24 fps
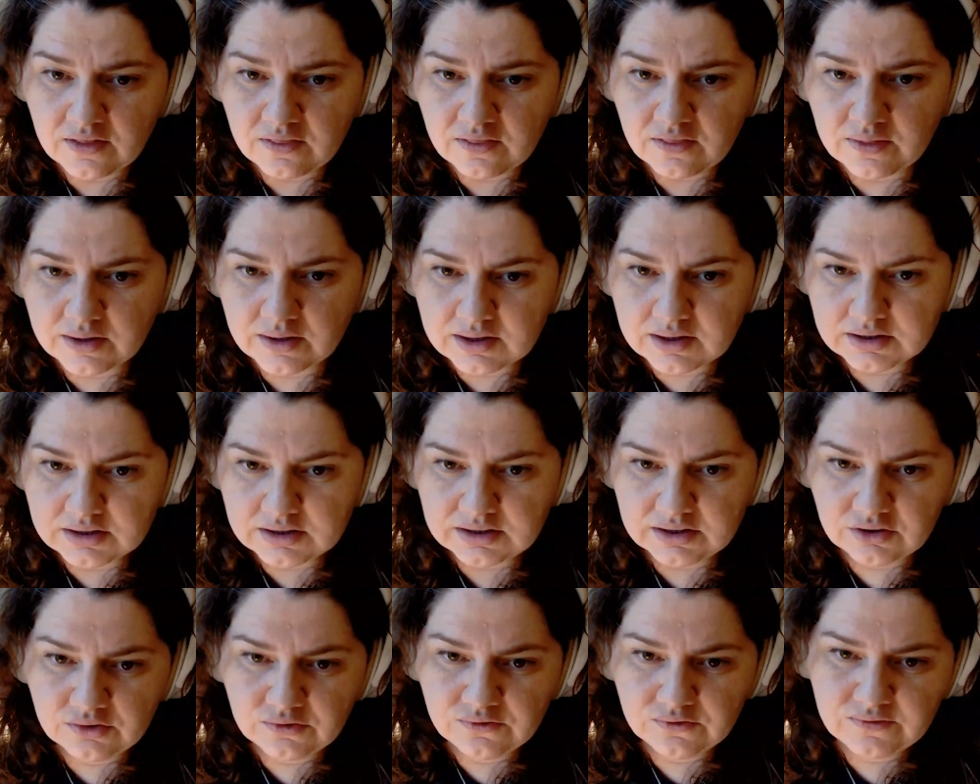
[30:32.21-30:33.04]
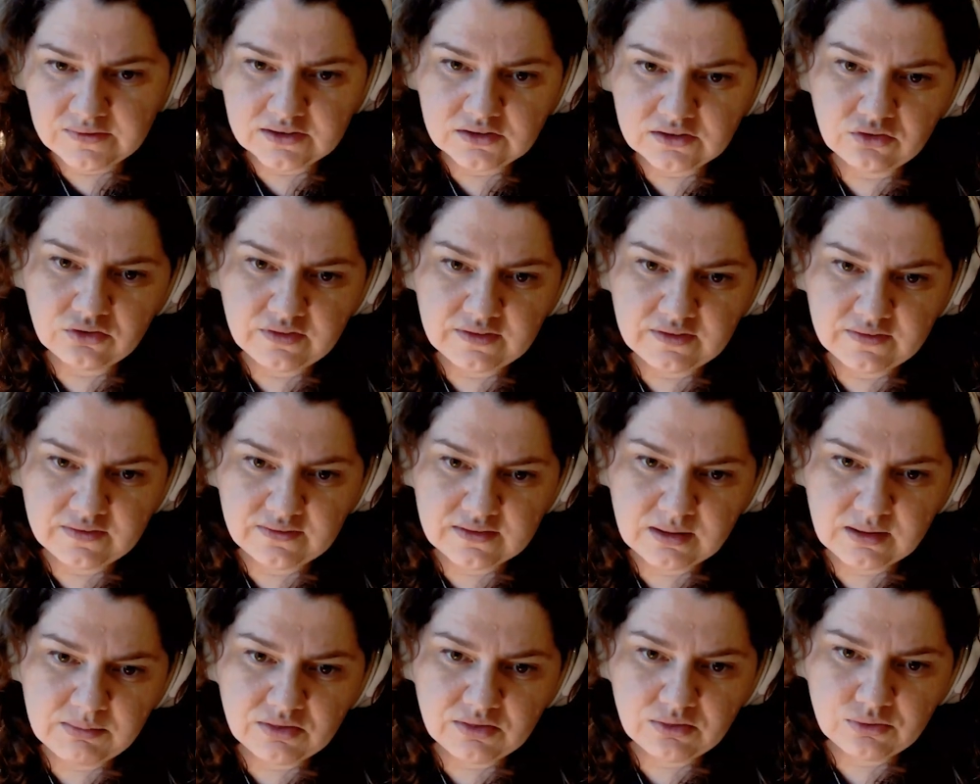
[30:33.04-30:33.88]
the clear signal that's
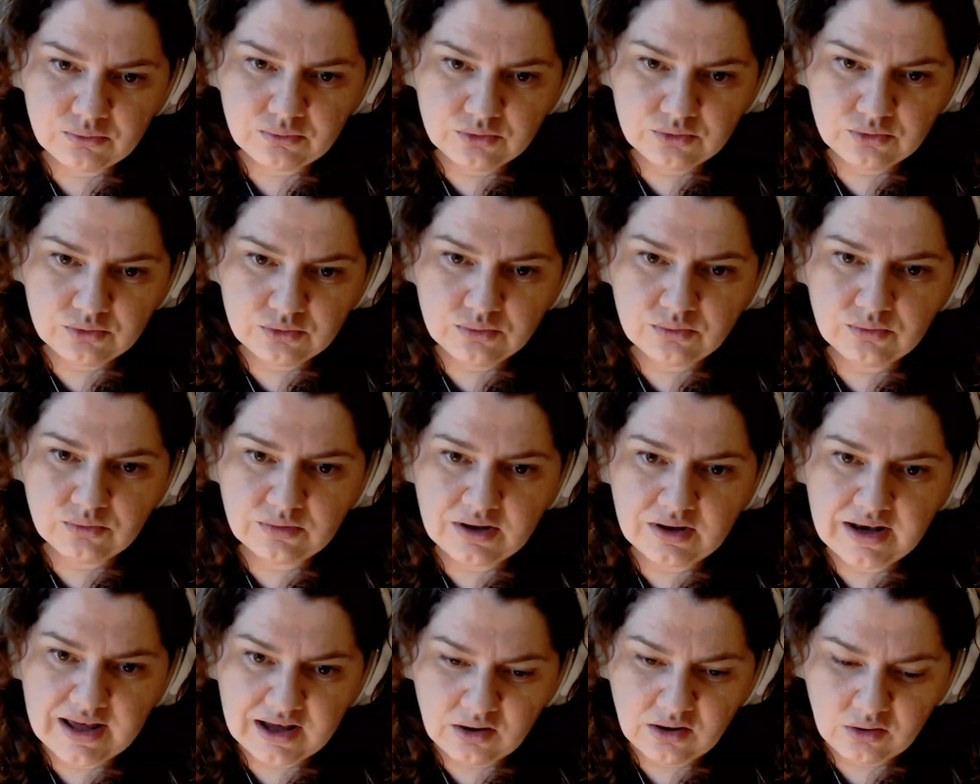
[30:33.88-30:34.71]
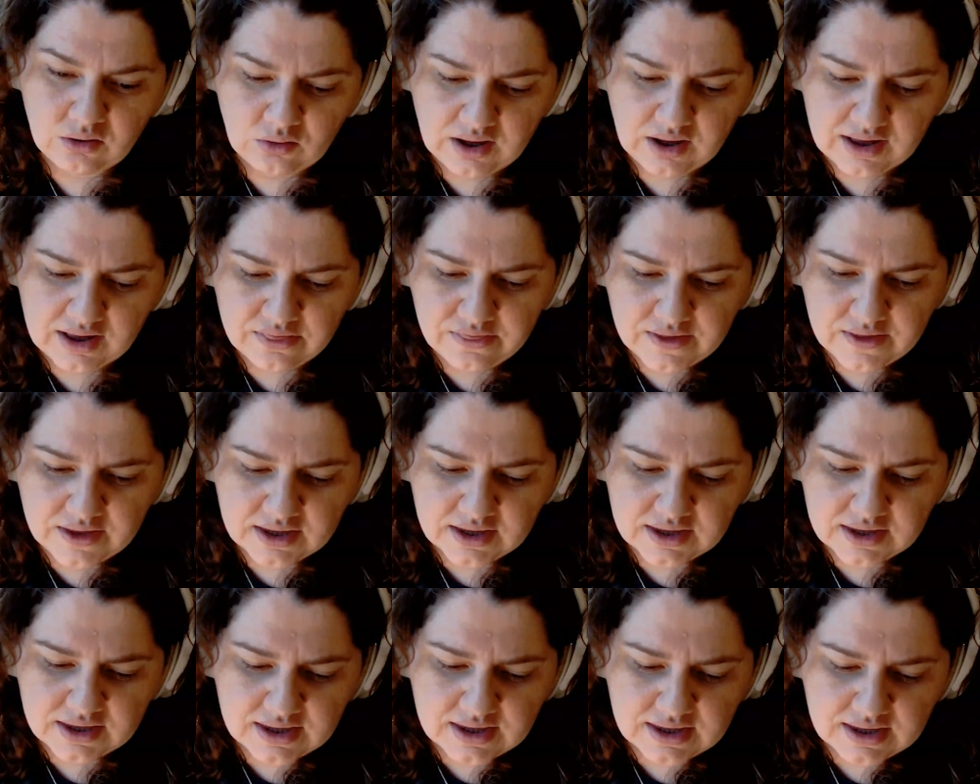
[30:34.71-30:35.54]
coming through now, I
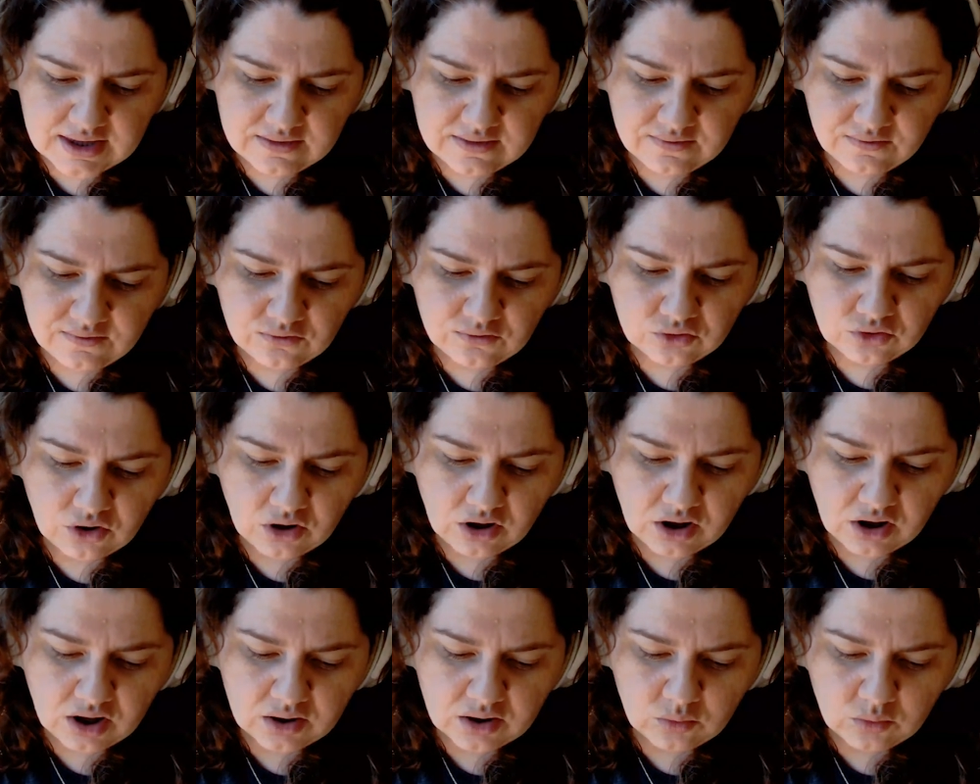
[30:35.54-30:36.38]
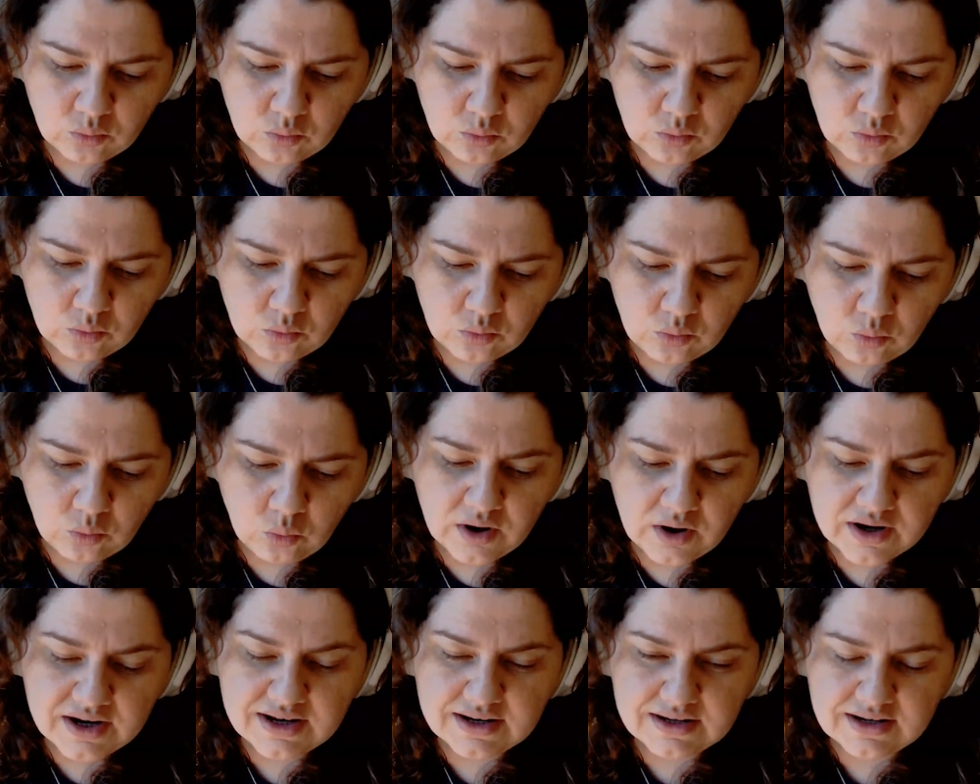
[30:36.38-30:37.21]
think, is not
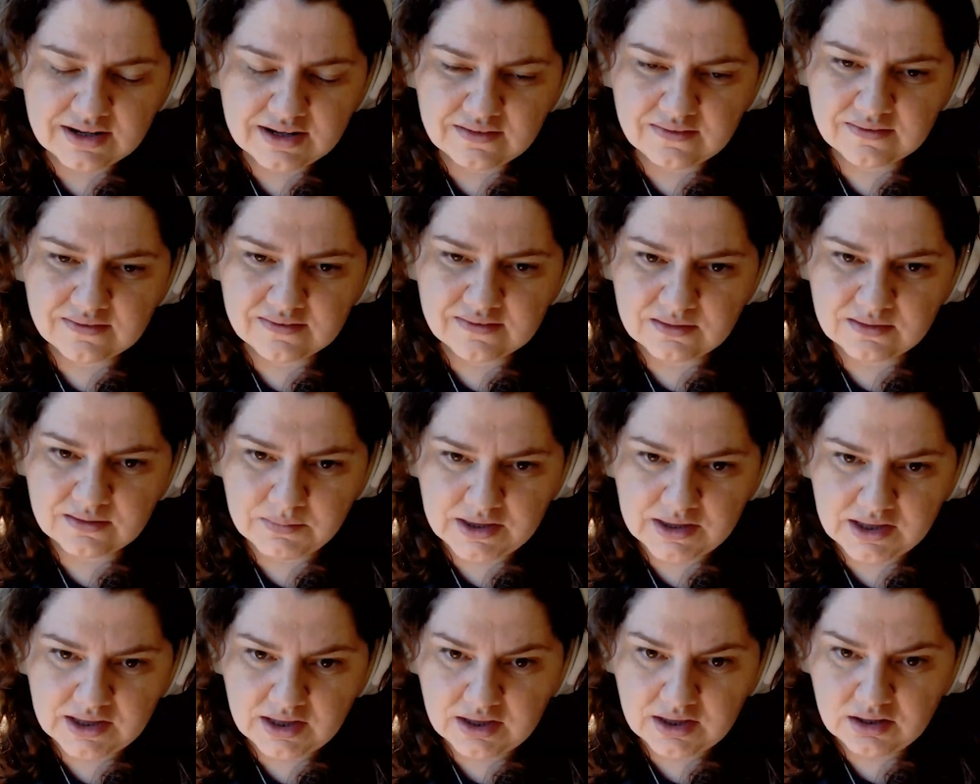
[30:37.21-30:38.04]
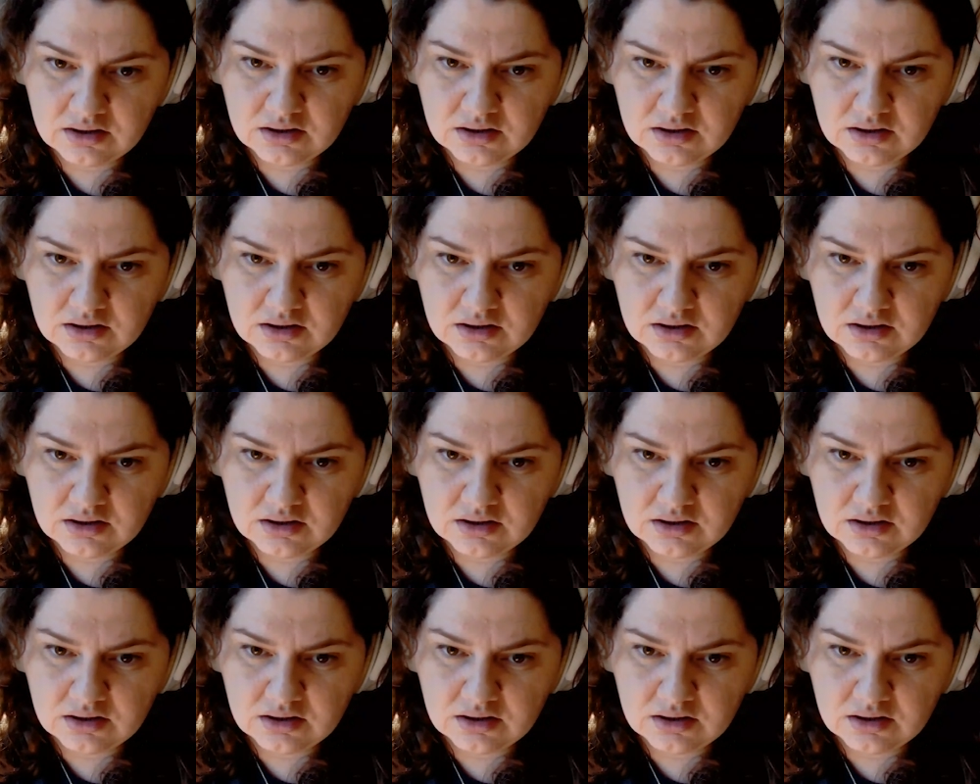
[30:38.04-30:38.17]
what it needs to be